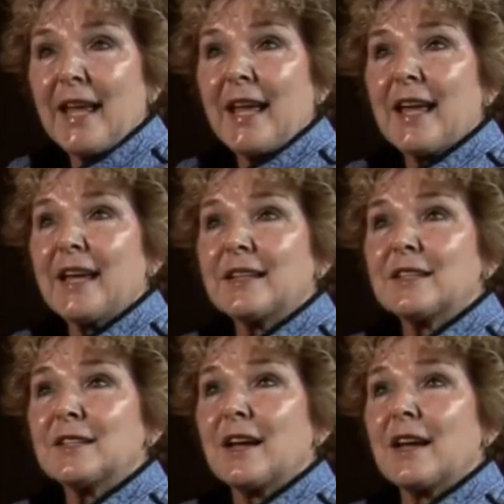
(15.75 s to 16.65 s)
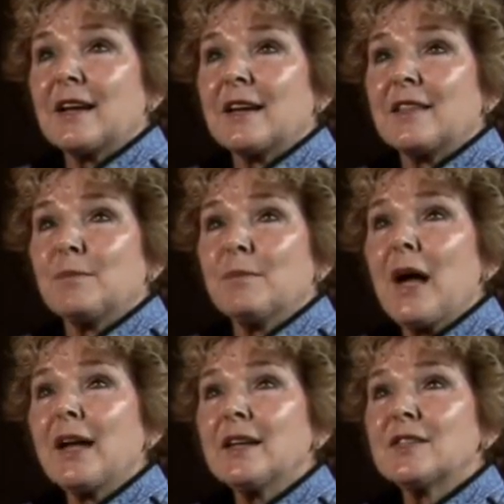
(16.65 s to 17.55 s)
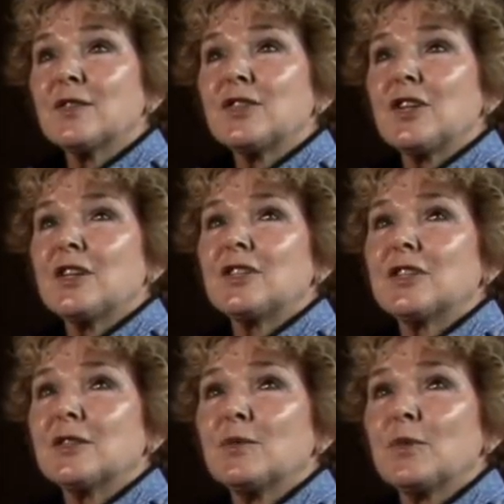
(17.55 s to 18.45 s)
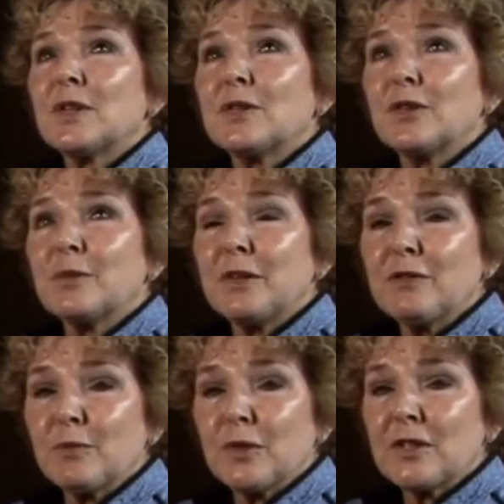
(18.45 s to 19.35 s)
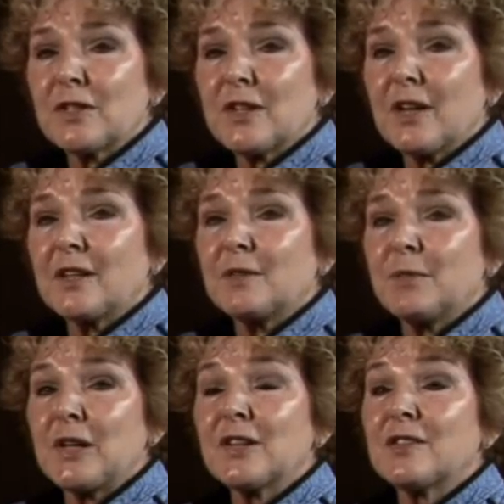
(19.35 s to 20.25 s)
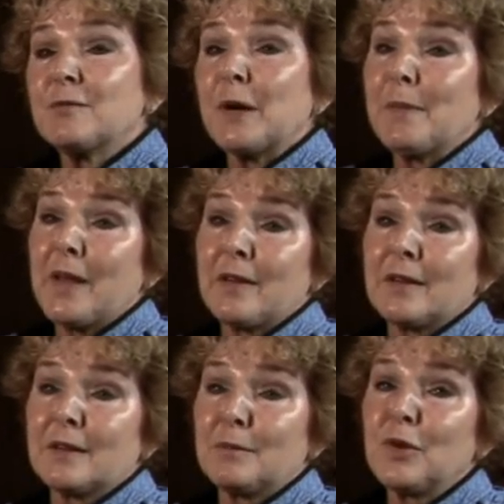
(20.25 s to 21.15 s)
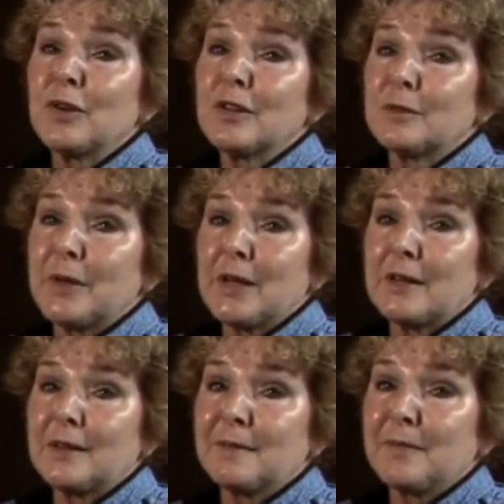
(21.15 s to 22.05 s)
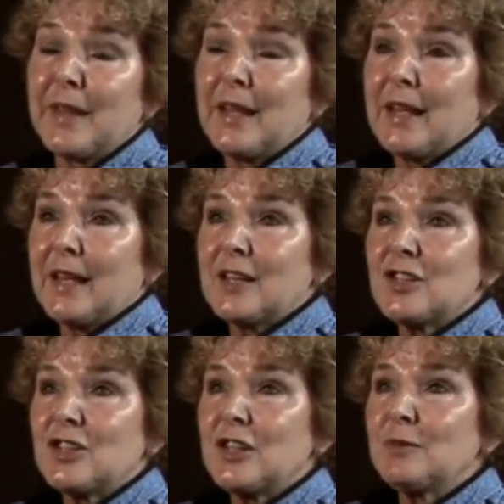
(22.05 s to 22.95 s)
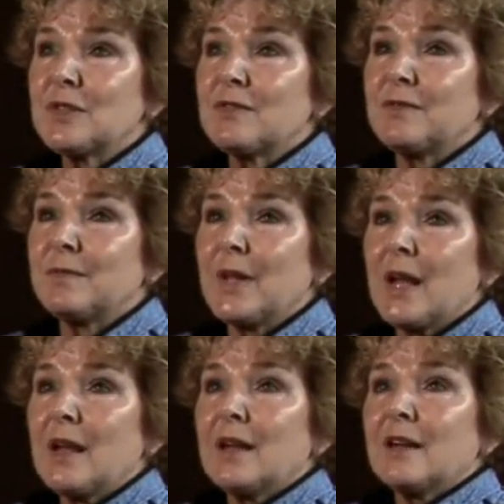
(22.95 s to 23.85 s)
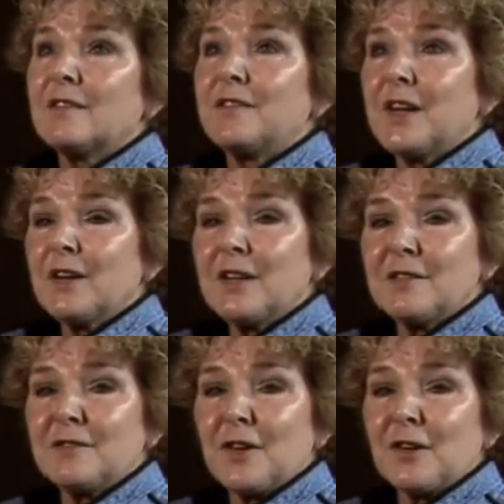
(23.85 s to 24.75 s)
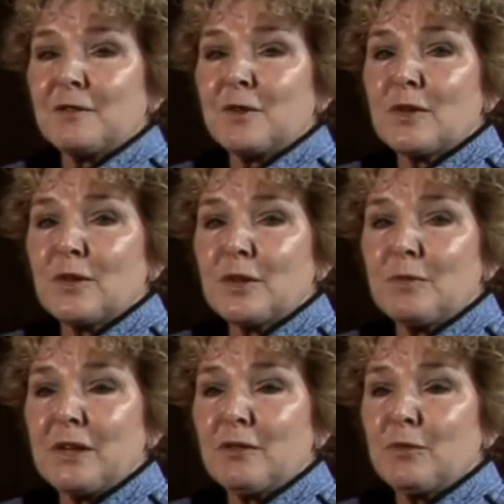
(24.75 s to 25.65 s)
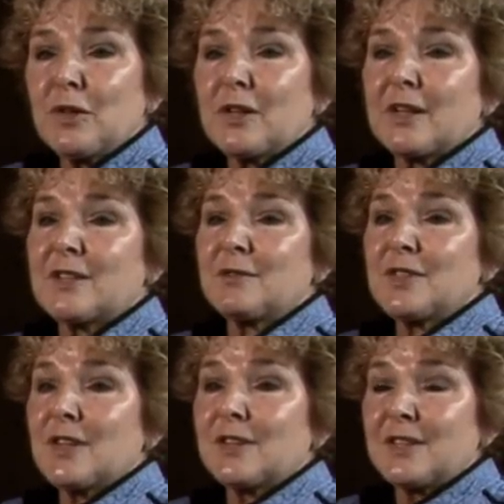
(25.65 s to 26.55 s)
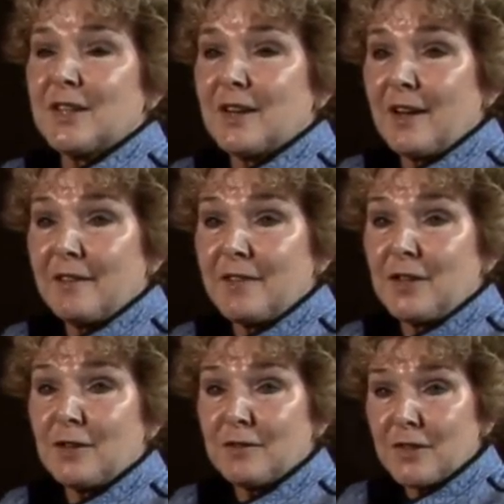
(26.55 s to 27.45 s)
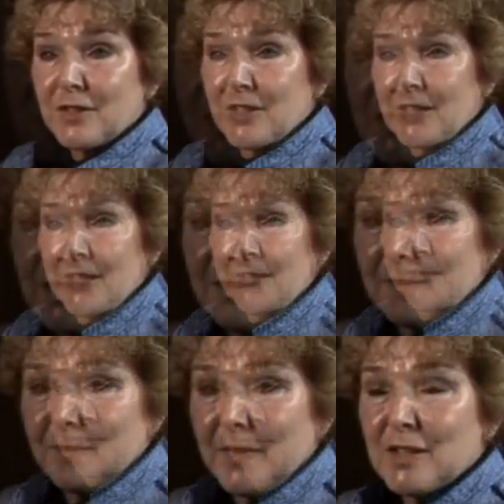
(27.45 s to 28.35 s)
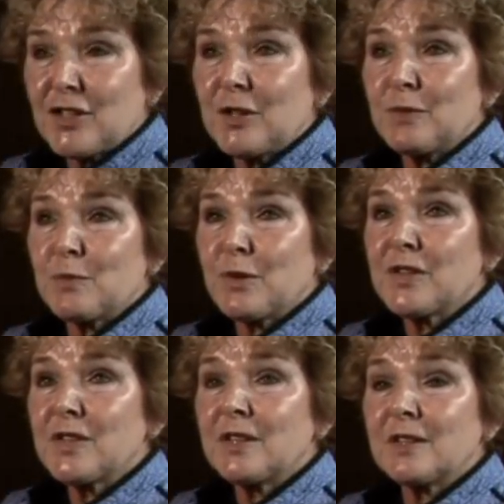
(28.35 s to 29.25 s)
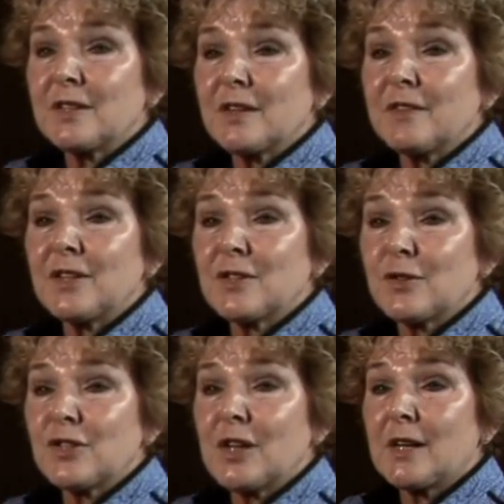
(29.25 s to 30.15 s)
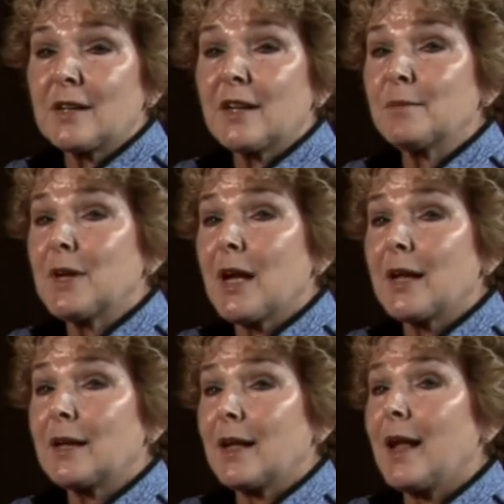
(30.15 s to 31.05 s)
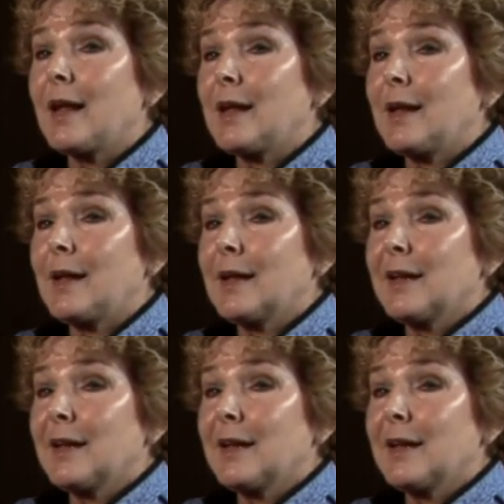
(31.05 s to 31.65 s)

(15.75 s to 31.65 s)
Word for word: and I, my association with Lord Beaverbrook started because of my mother, Muriel Baird. And she was very involved with Lord Beaverbrook as a result of the university, and she was president of the Associated Alumni AE,